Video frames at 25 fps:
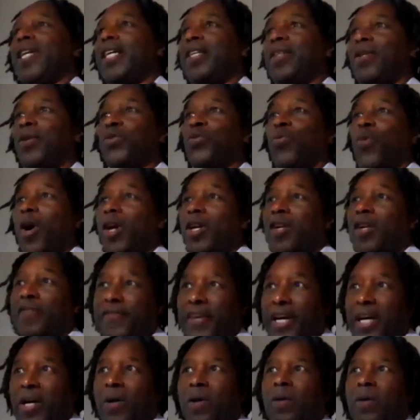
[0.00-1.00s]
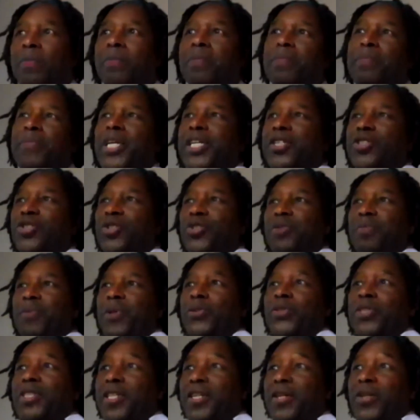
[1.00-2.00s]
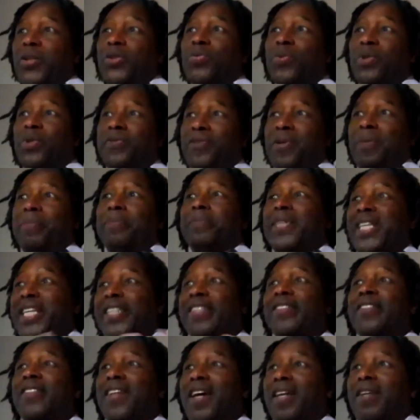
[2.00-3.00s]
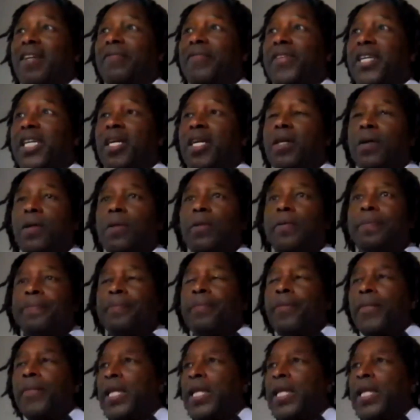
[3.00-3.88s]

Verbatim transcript: Like those waterfowl pictures, most of those were from inside a vehicle.